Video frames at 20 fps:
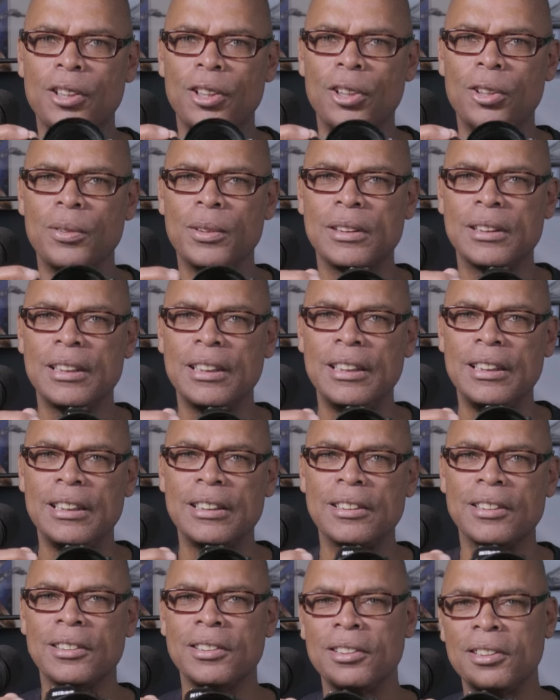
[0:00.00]

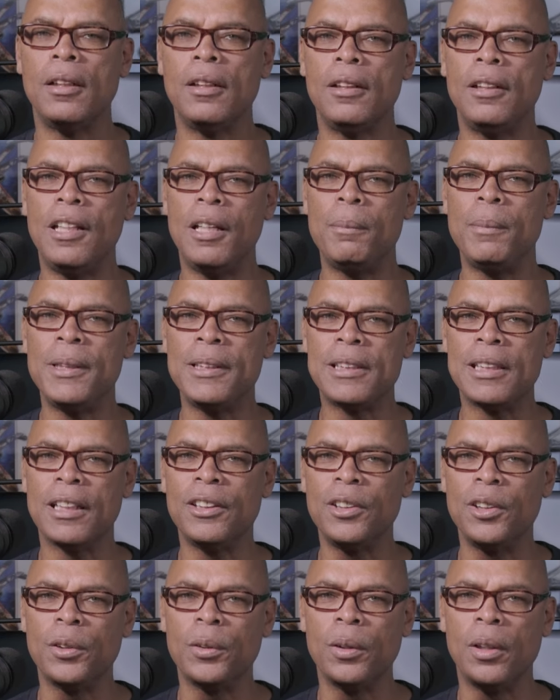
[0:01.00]
overseas. Let me tell
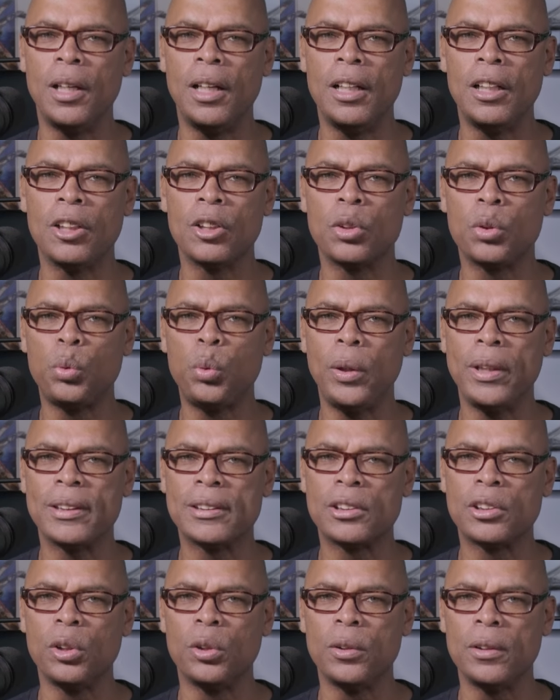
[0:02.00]
you a quick
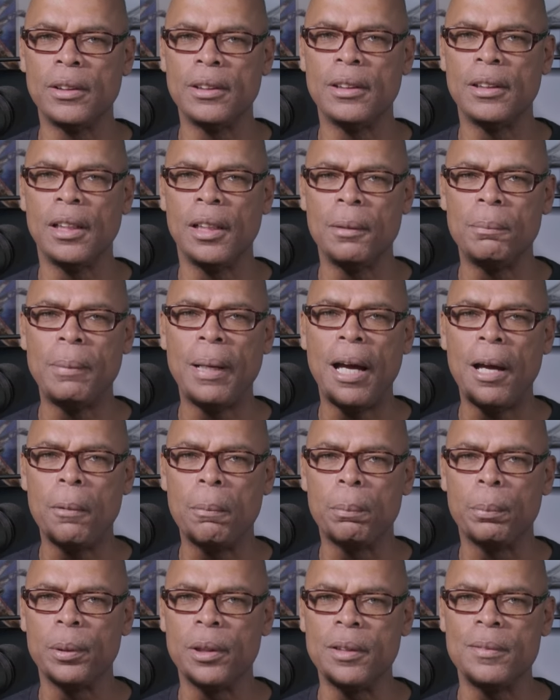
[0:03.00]
story
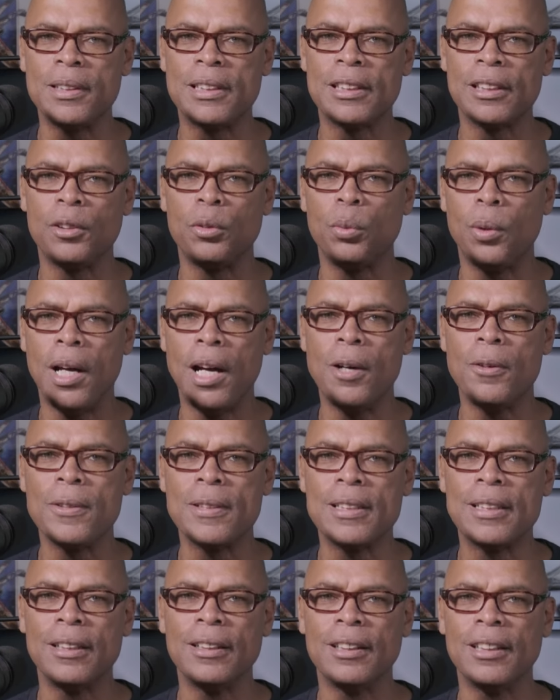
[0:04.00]
about previously while I
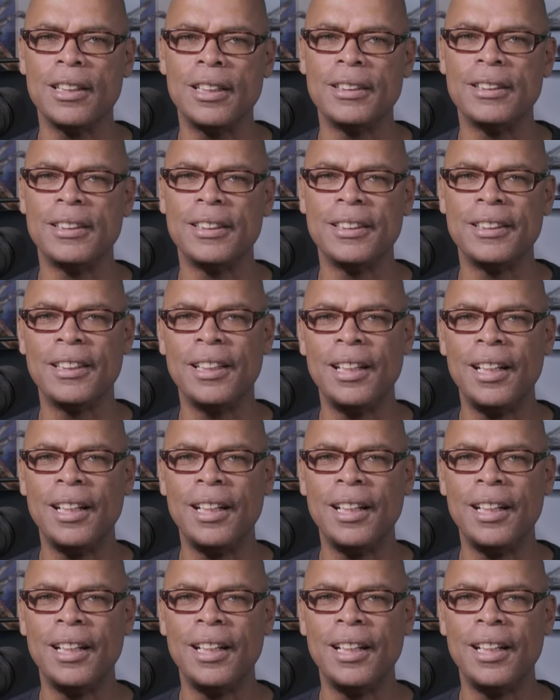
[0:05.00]
was in London.